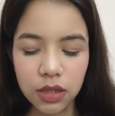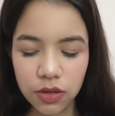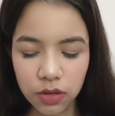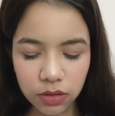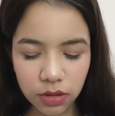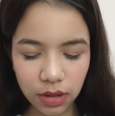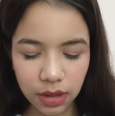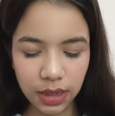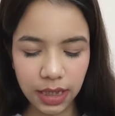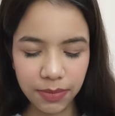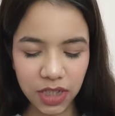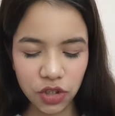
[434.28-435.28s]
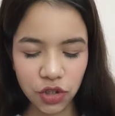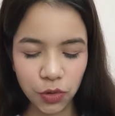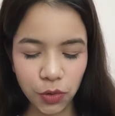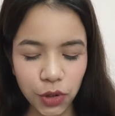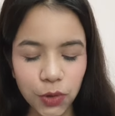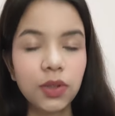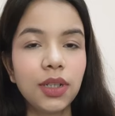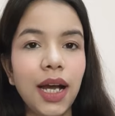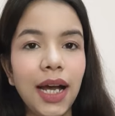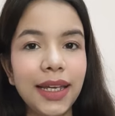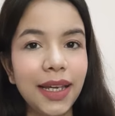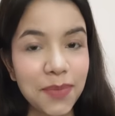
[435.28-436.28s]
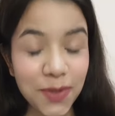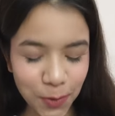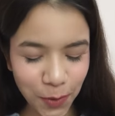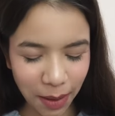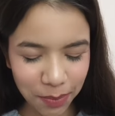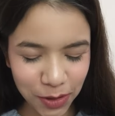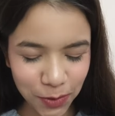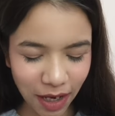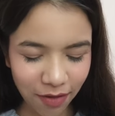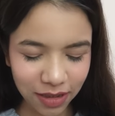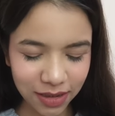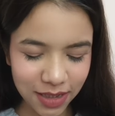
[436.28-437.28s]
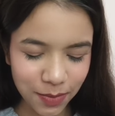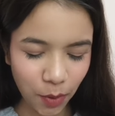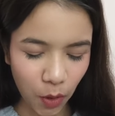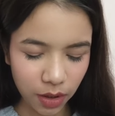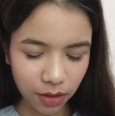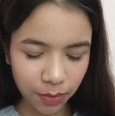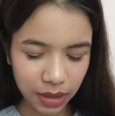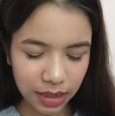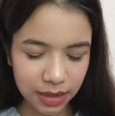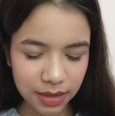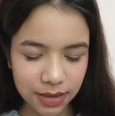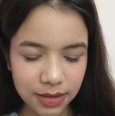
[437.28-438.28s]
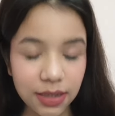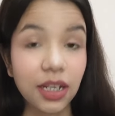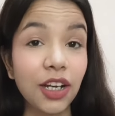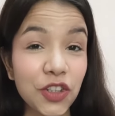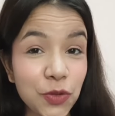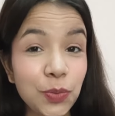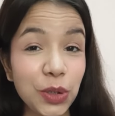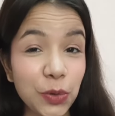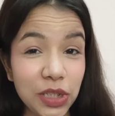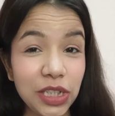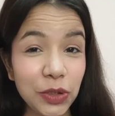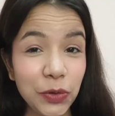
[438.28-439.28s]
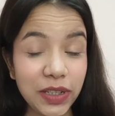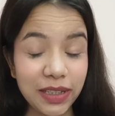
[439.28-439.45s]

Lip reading: So let me just show you. I am so happy to having this product because the Gush Beauty,